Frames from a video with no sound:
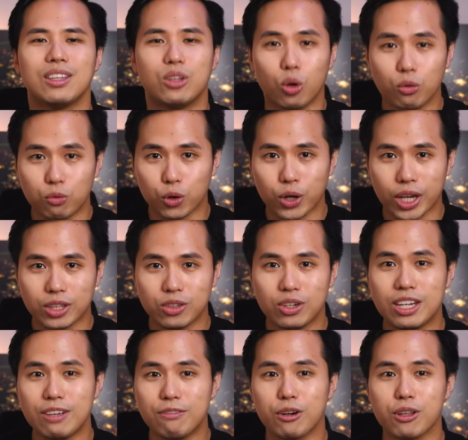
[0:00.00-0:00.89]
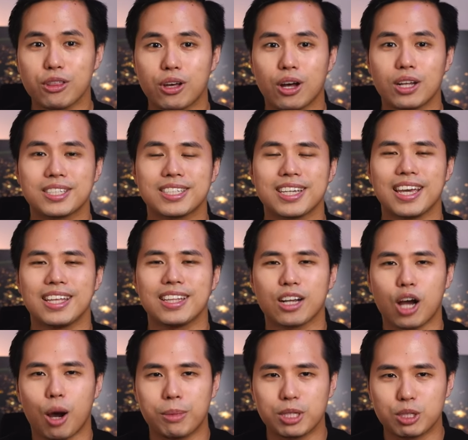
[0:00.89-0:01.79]
Don't forget to leave your thoughts in
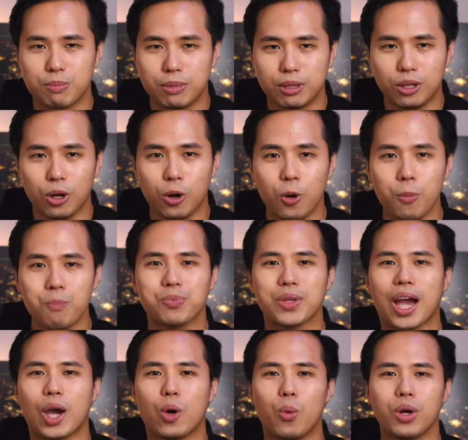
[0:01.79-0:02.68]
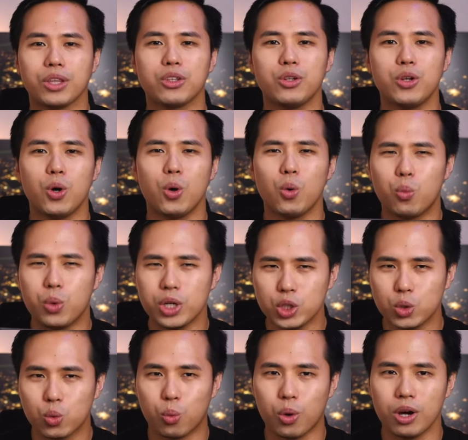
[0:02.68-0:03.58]
the comments below. I want to know
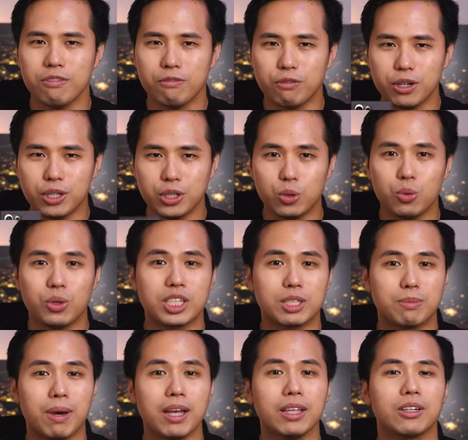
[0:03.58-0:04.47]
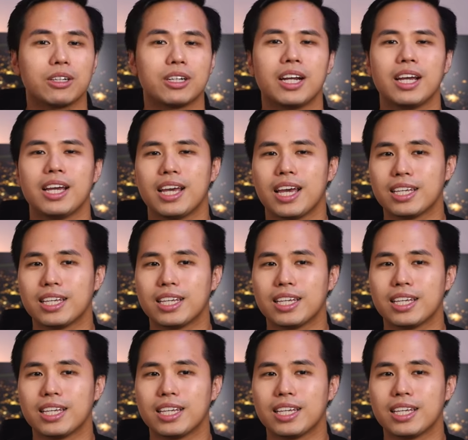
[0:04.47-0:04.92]
which one for you is better.